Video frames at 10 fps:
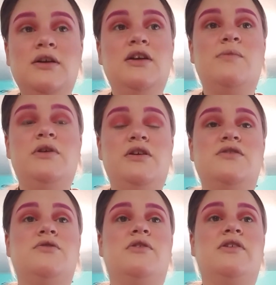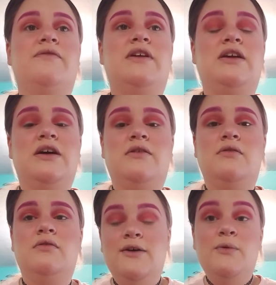Could be like a Dora video.
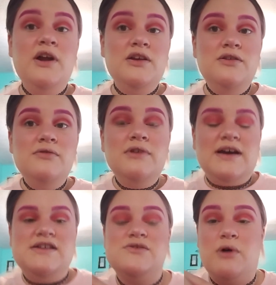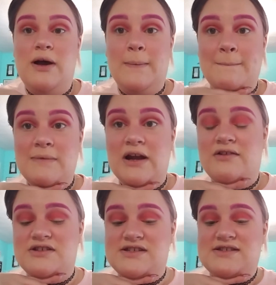What do you guys want? And I'll
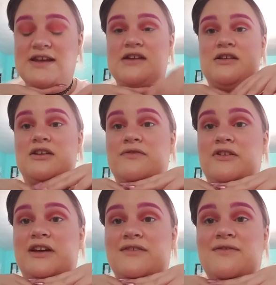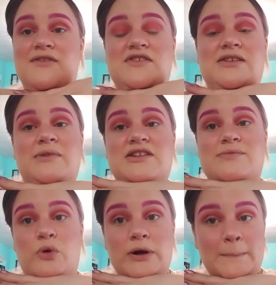just stand here for like 15 minutes
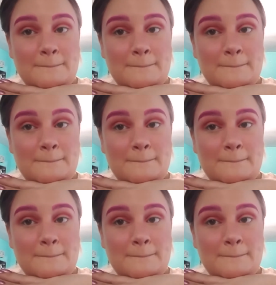more.